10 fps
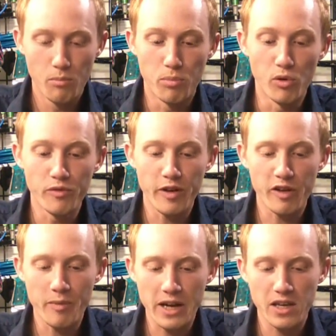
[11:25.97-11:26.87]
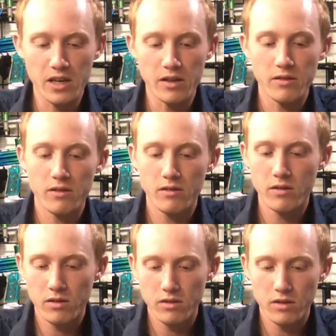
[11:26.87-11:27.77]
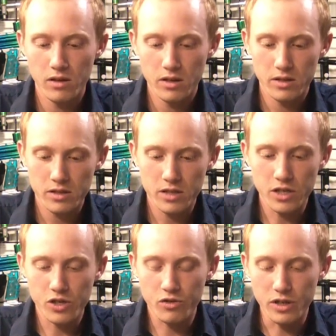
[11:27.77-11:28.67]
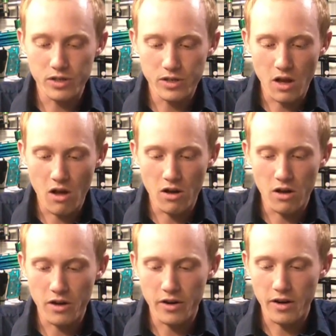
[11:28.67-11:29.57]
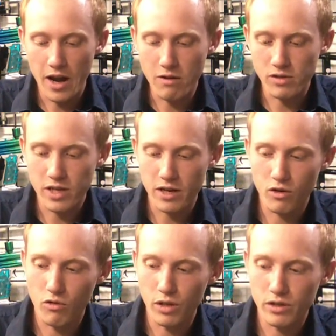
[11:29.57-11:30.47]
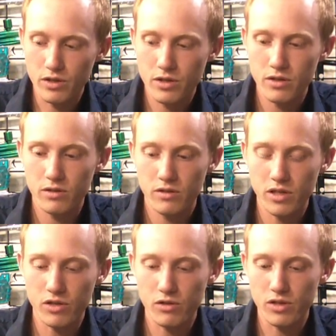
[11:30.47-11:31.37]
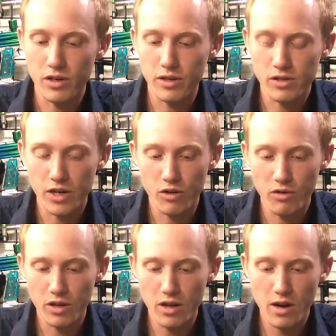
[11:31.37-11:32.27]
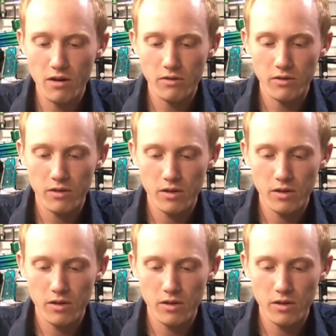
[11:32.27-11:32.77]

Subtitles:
Bolt and valve back in. Touch of grease on outside O-rings. Touch of grease on outside O-ring there.